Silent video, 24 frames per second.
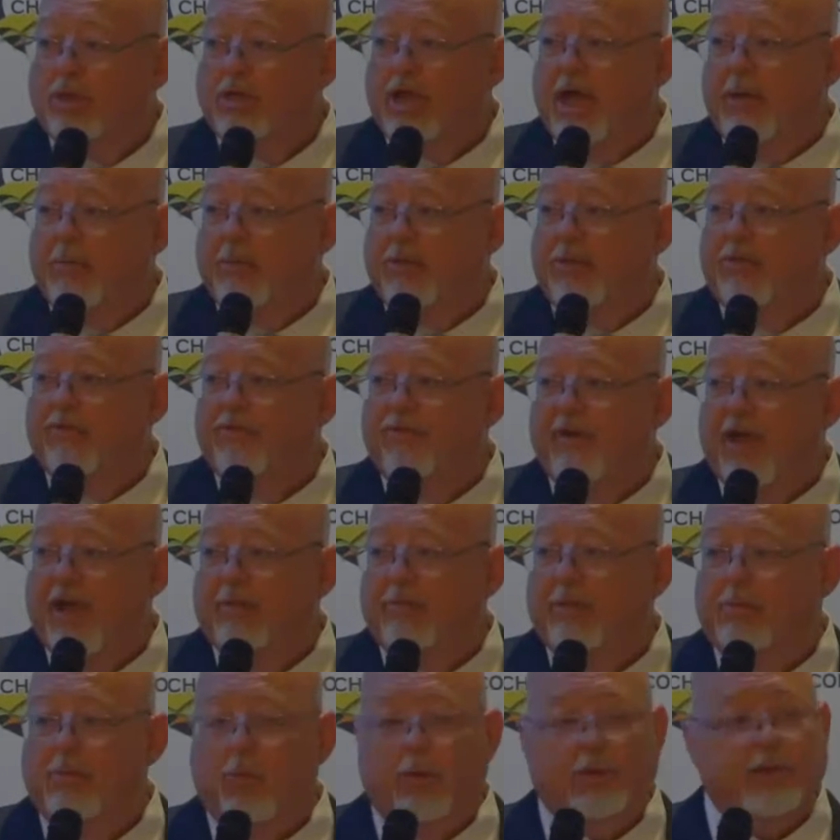time with your
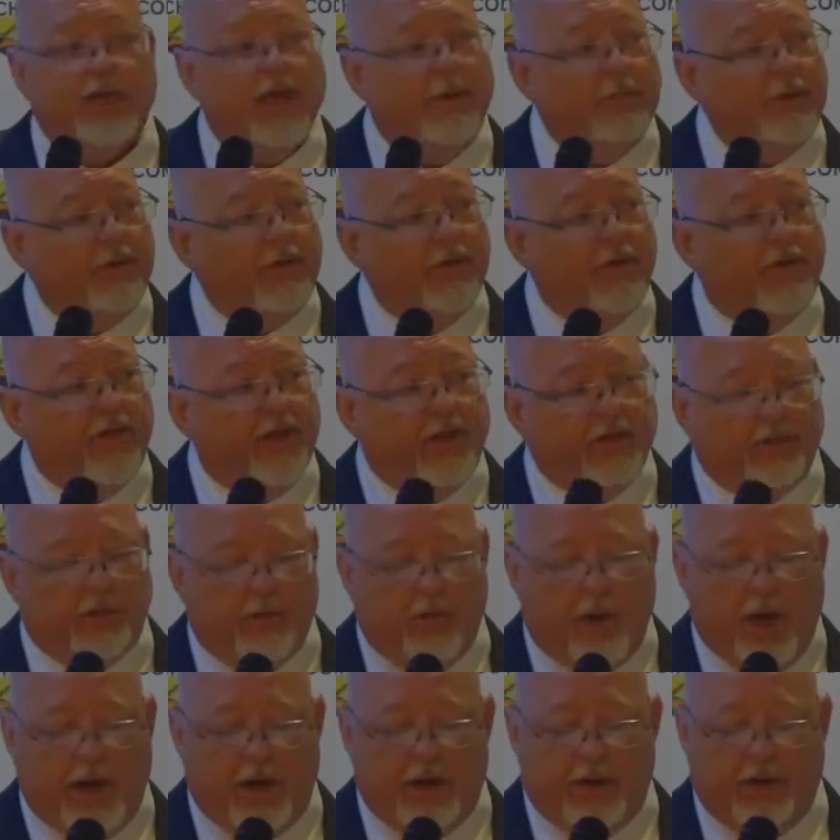family, more time to do the things you
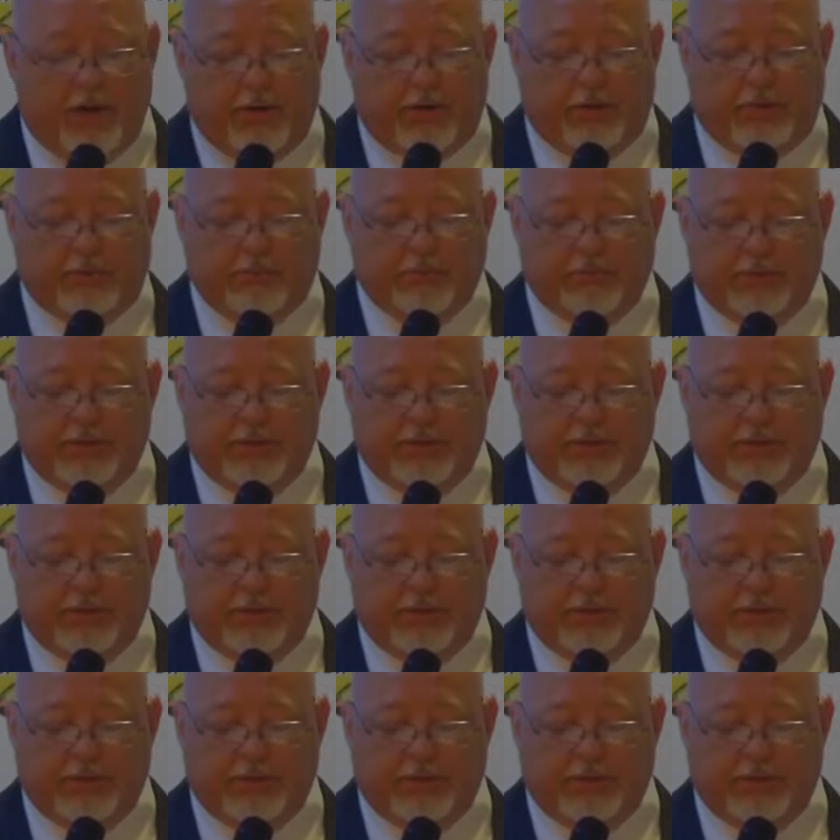want to do.